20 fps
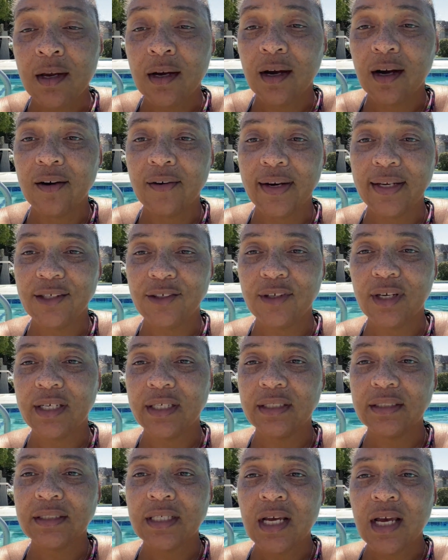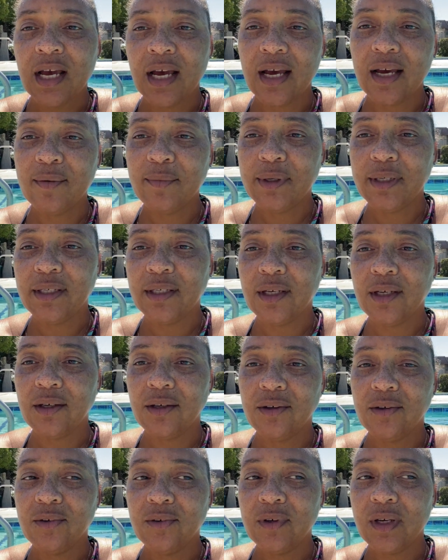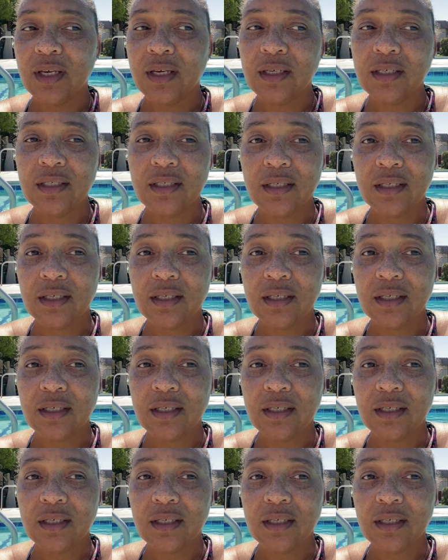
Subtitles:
All right, you guys, I'm gonna go and